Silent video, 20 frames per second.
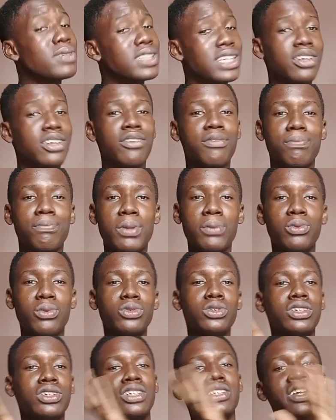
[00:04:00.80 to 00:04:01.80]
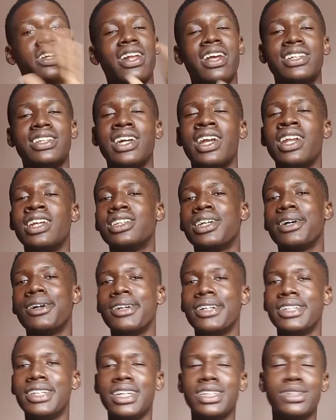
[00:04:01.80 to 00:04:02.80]
of people doing the select challenge are
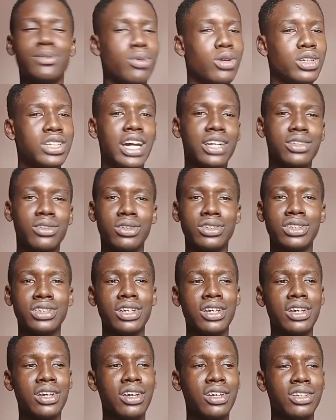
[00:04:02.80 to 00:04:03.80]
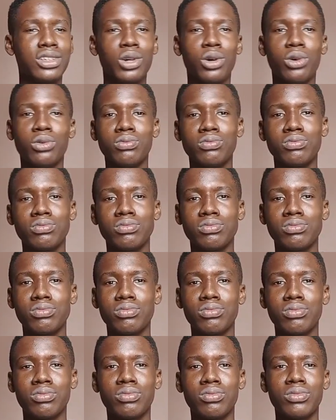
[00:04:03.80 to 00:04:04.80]
already 80 plus actors. So
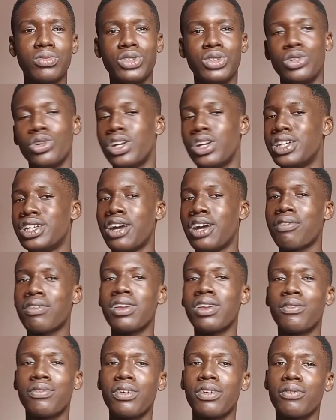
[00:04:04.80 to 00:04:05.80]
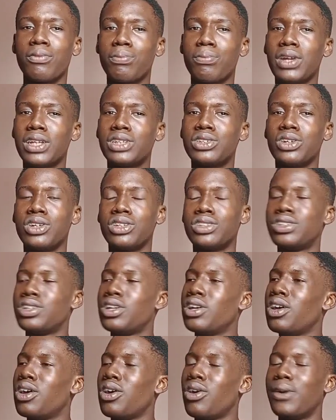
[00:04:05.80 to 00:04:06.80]
you already have clean pictures
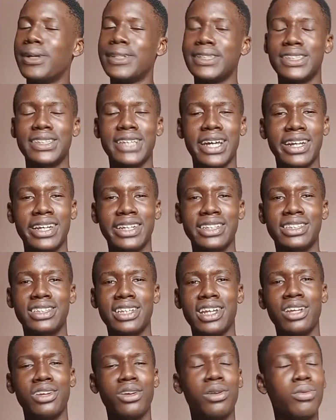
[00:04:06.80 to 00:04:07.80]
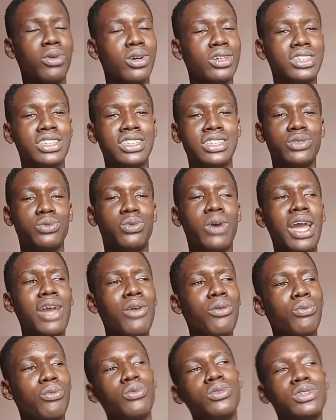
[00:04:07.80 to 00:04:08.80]
on the internet selling your bodies. Why
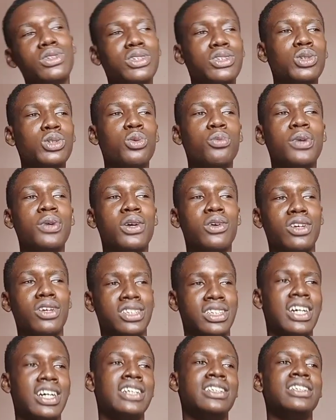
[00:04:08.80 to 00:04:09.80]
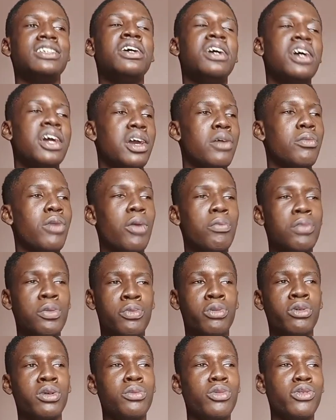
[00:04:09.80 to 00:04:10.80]
would you be concerned about
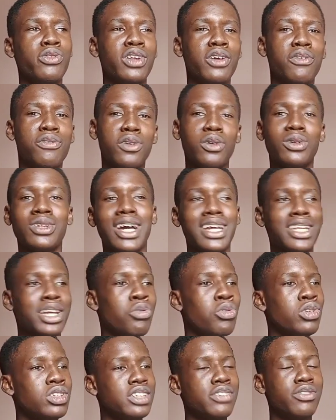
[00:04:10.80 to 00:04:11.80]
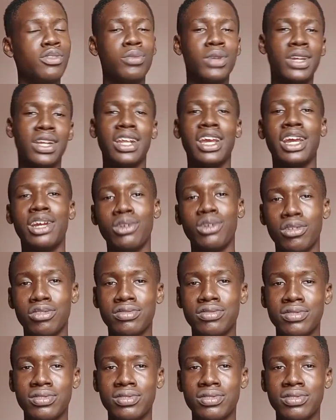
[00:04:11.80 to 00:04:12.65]
people removing a filter that won't even be clear enough?